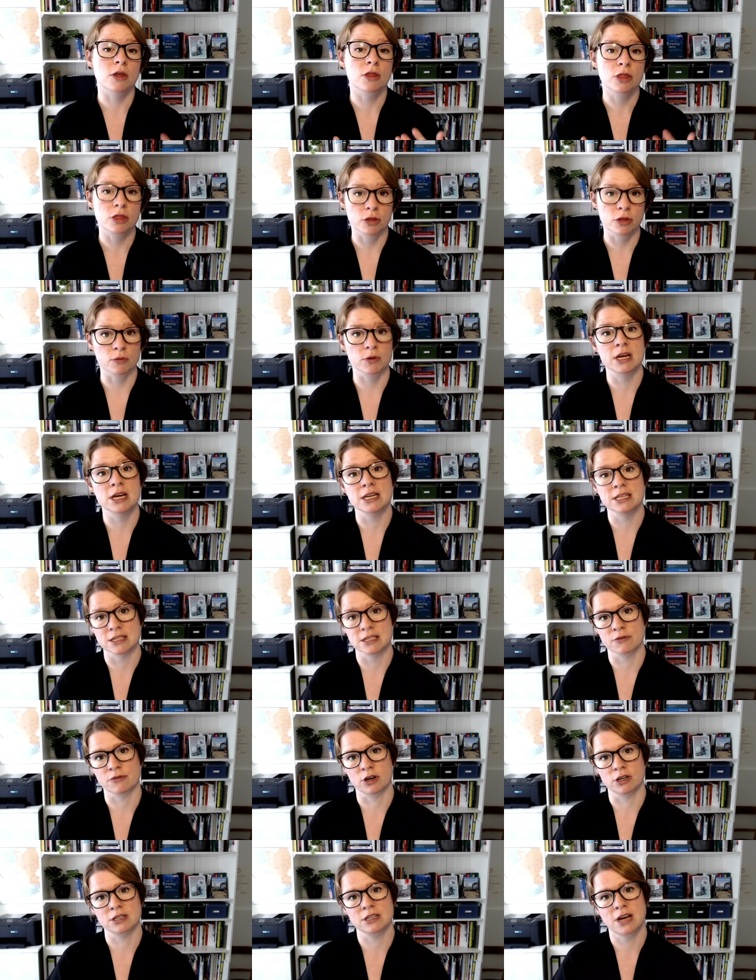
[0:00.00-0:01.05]
three
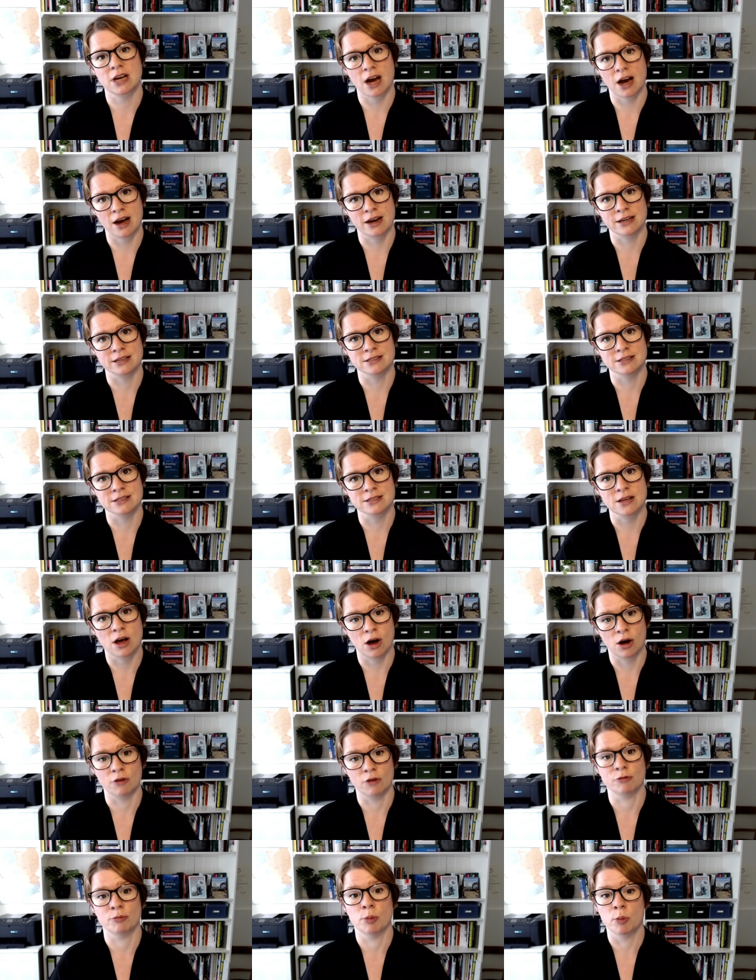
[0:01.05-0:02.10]
different kinds
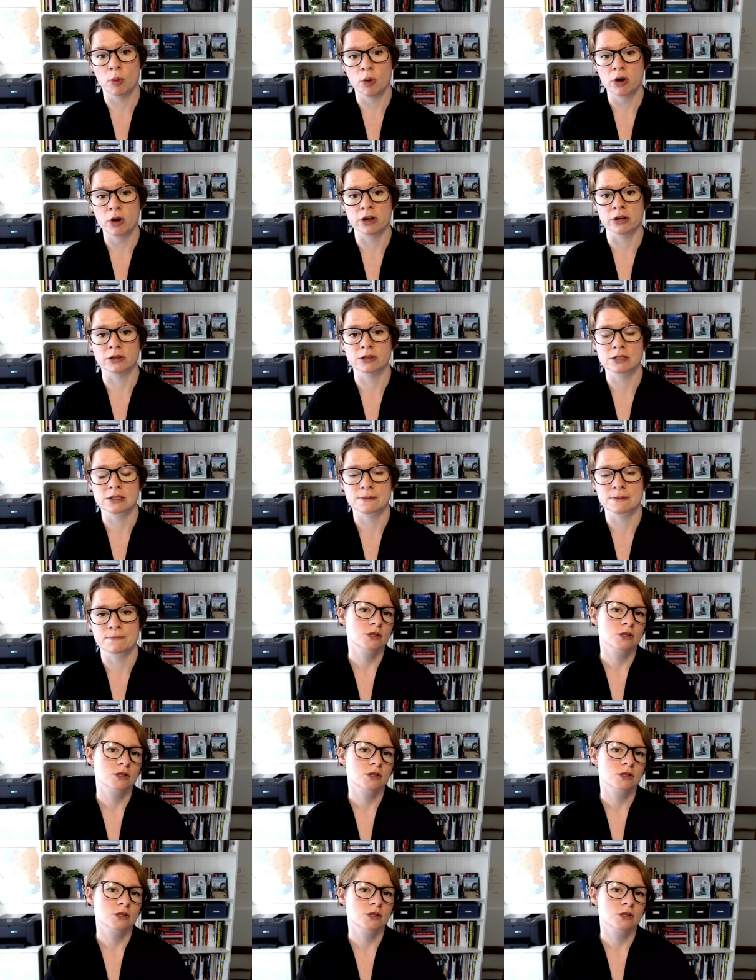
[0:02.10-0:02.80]
of memorials.